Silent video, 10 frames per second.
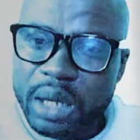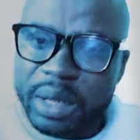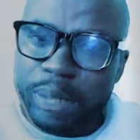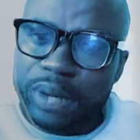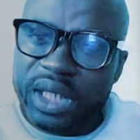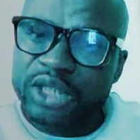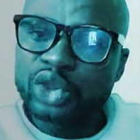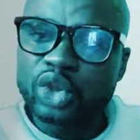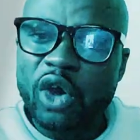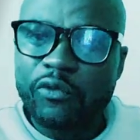my kids
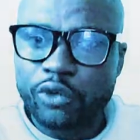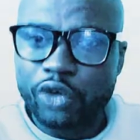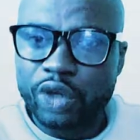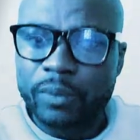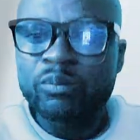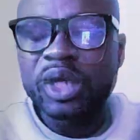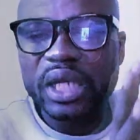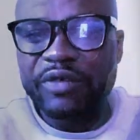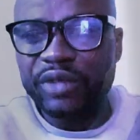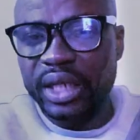suffering,
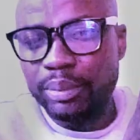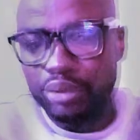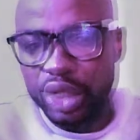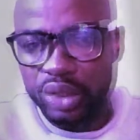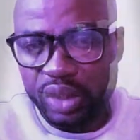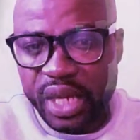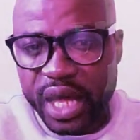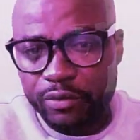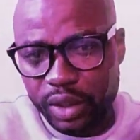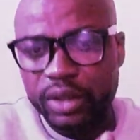living the prison
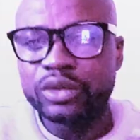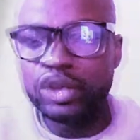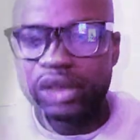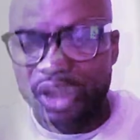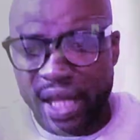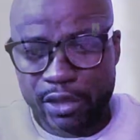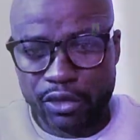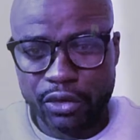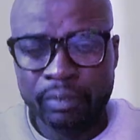life just like her.